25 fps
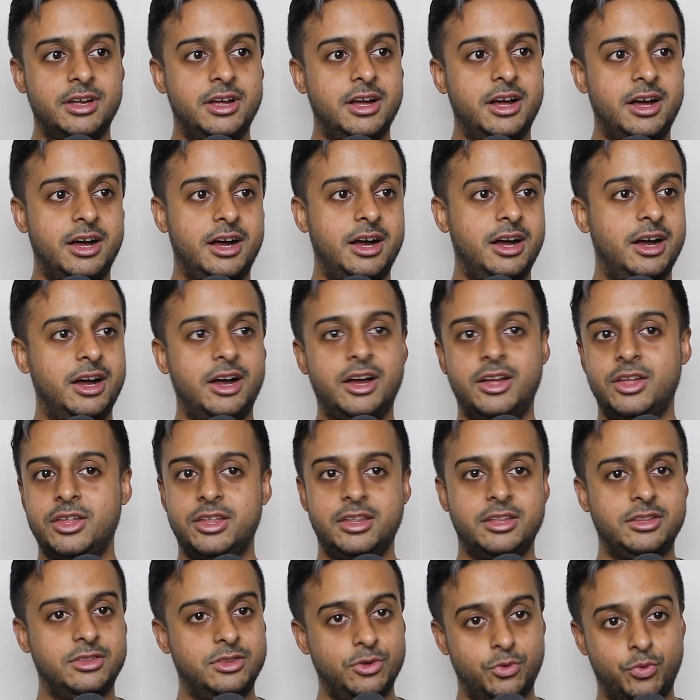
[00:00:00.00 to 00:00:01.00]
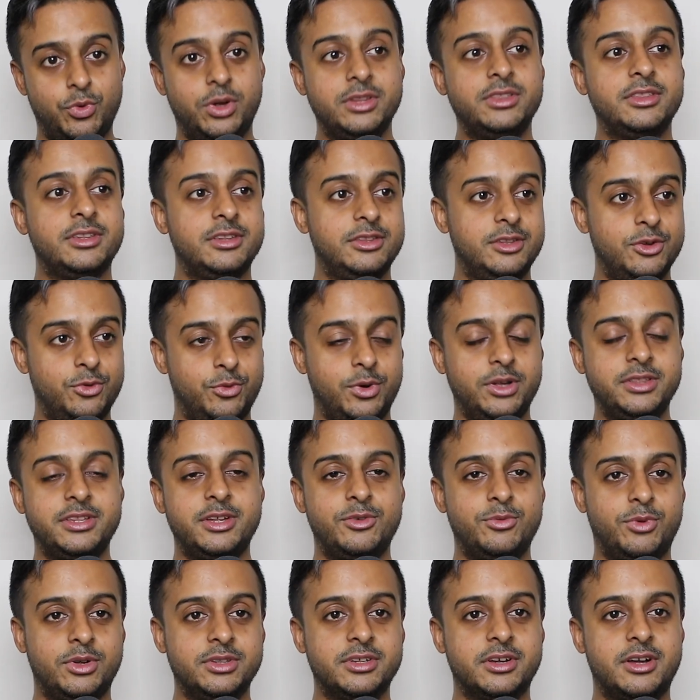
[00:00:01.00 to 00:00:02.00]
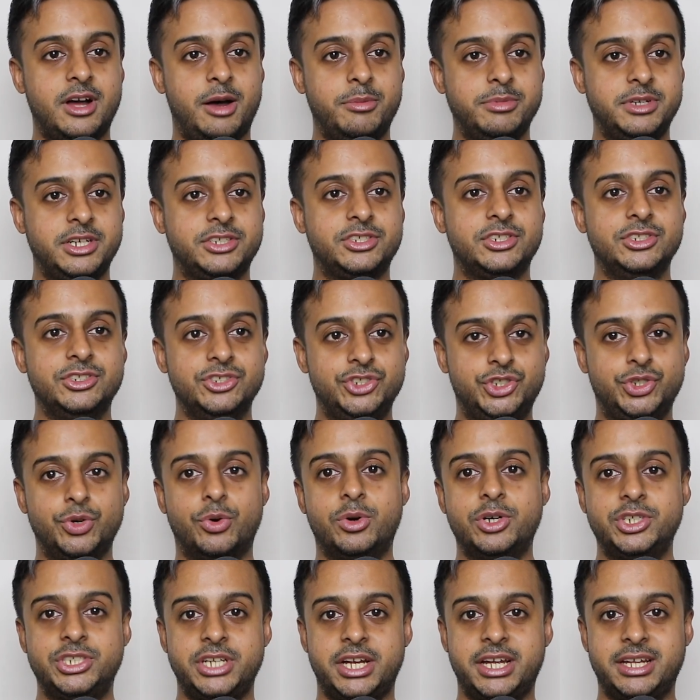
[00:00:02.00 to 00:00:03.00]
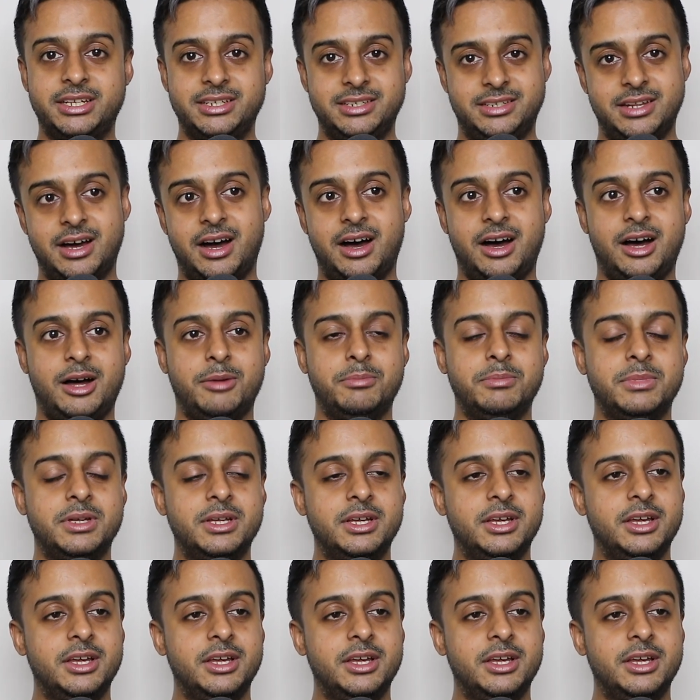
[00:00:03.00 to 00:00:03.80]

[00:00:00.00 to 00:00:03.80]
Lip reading: The one that won the competition, Georgia and Dom.